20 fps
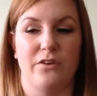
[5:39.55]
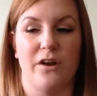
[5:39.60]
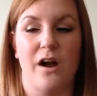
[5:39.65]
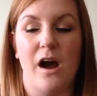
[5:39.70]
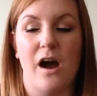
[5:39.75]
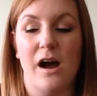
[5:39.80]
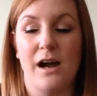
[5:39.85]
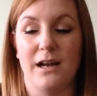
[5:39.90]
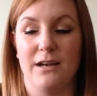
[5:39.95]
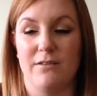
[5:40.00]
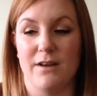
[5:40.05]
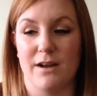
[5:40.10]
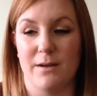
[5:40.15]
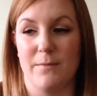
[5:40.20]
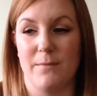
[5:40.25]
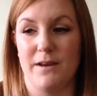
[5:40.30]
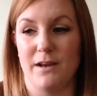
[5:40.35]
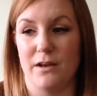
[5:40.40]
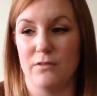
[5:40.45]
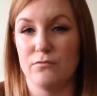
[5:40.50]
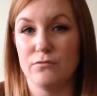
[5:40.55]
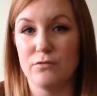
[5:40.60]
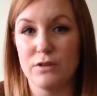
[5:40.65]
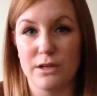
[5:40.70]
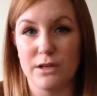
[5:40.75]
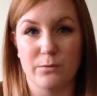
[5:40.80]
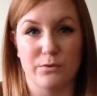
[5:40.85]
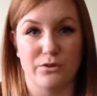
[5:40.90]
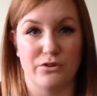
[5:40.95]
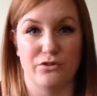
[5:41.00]
I highly recommend it. I
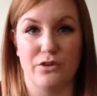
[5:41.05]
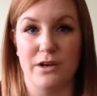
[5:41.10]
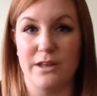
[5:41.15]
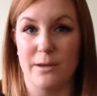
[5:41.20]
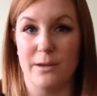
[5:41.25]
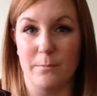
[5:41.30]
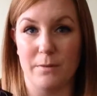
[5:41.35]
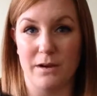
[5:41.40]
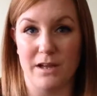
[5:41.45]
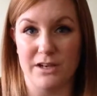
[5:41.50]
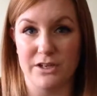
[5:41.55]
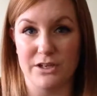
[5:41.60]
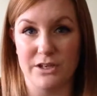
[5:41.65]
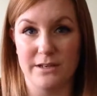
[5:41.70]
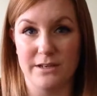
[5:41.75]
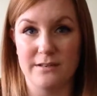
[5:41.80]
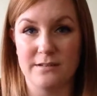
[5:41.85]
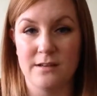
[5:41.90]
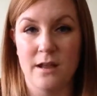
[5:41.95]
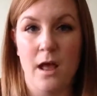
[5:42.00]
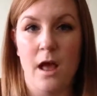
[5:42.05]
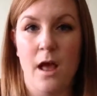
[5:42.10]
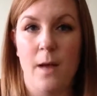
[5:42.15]
really want to try their blushes